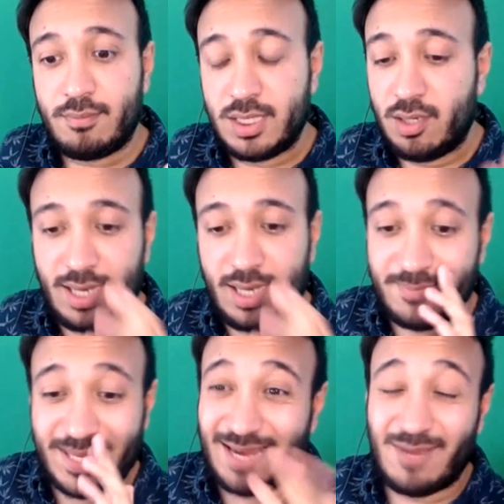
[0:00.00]
I'm
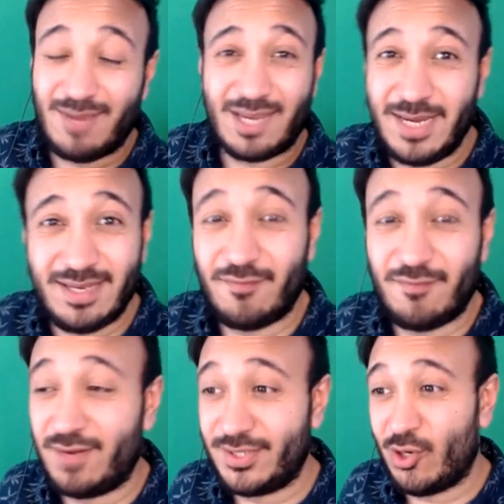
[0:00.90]
getting my comedian
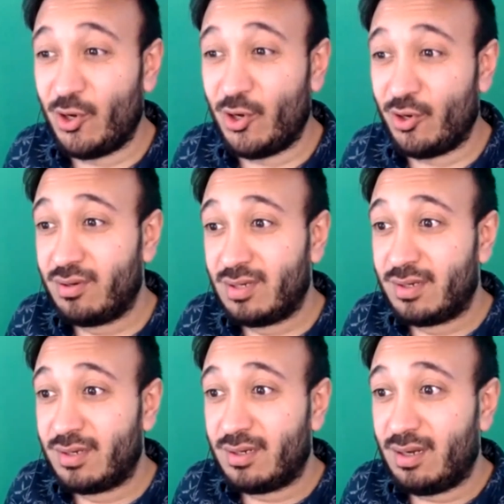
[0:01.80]
friends on,
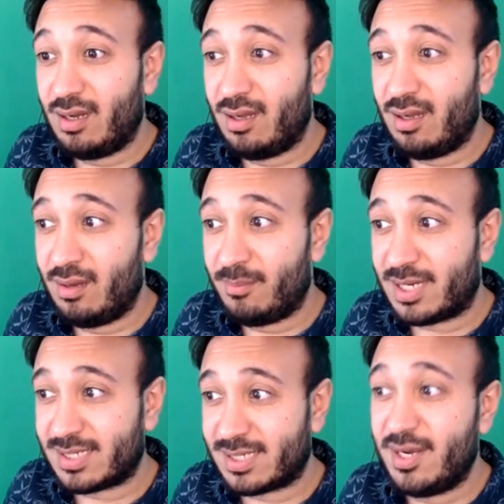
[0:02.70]

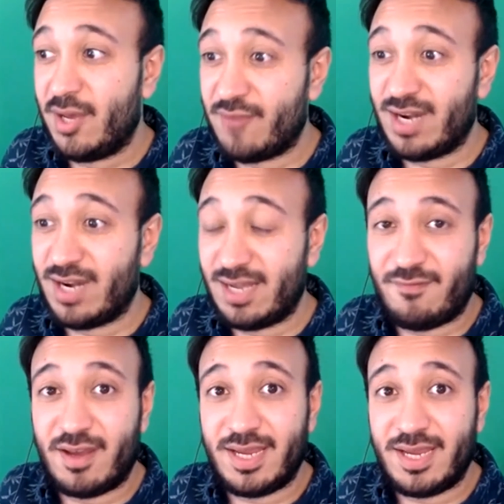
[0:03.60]
because I know they're really
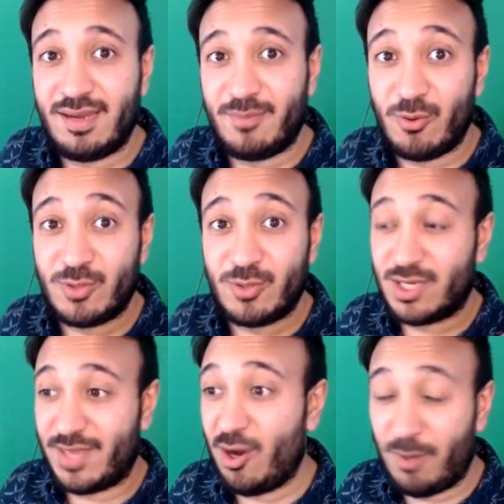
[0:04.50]
funny, but also
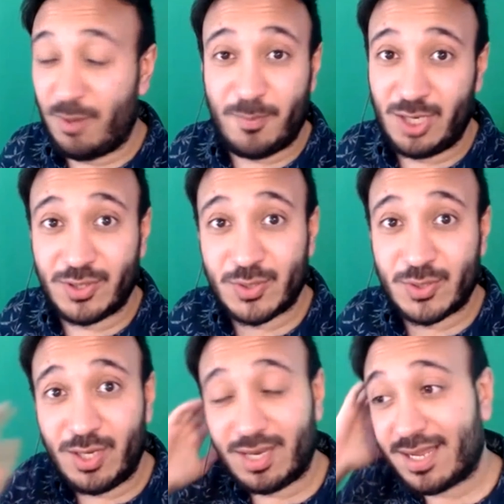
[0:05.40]
they are popular as well.
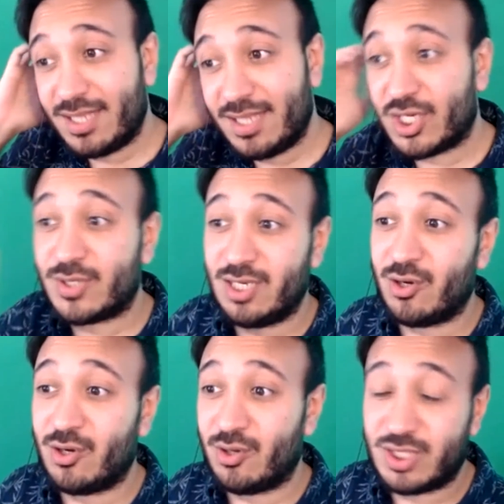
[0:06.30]
Like, I had Josie
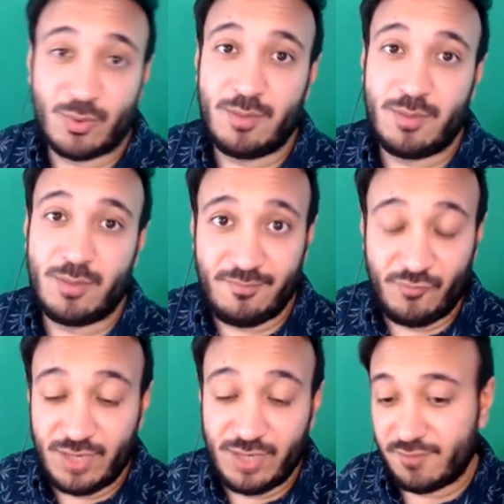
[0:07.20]
Longlock. She's one of my, a
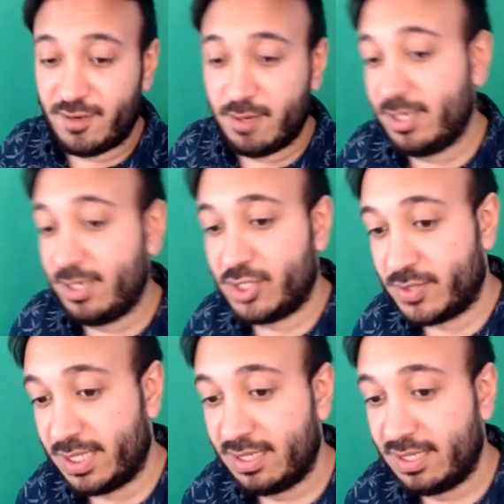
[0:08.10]
really good friend of mine,
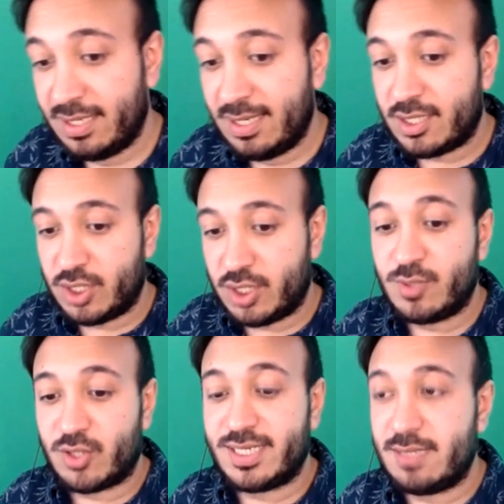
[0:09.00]
Josie. She was
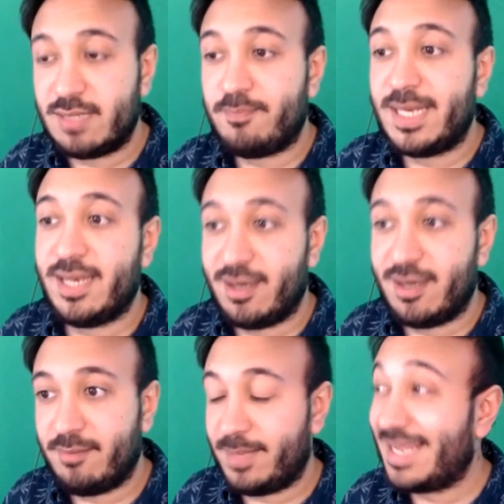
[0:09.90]
on as the
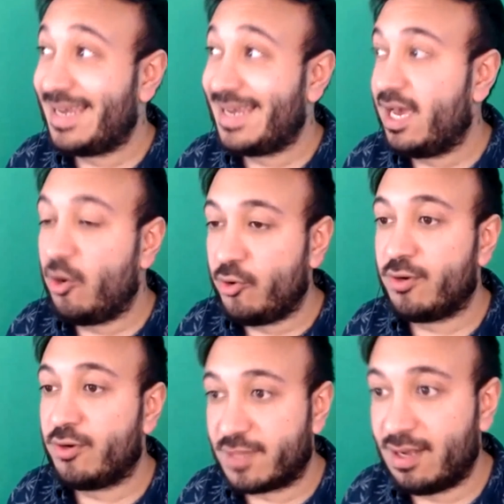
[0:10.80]
billionaire owner of
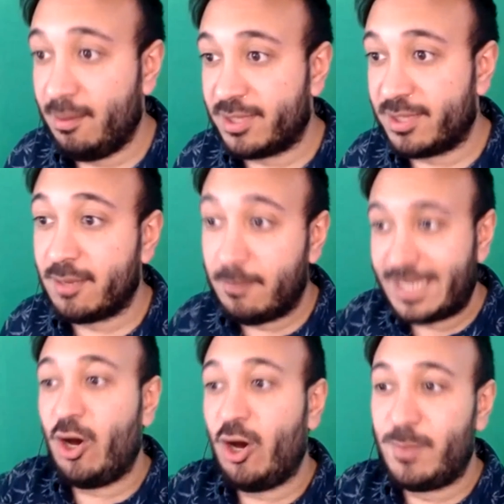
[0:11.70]
the club, the complete
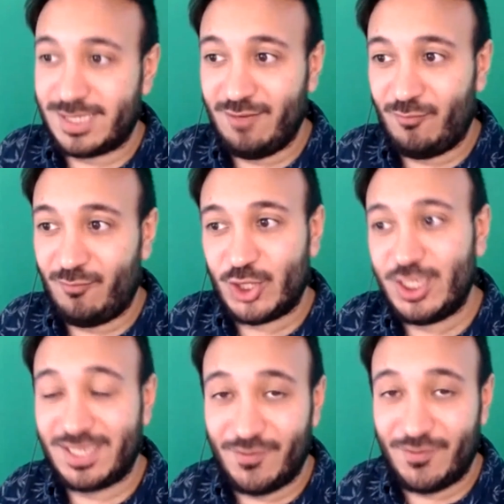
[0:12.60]
opposite of what she is
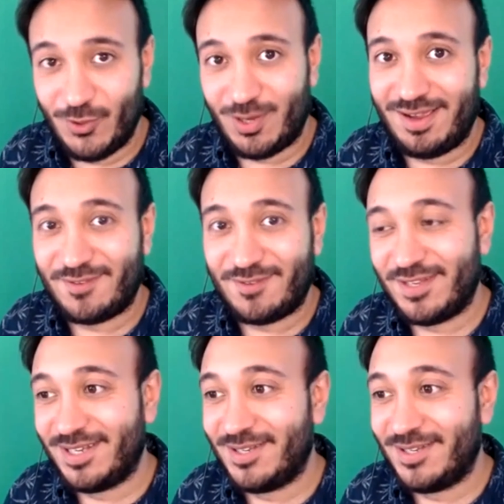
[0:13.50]
in real life. It's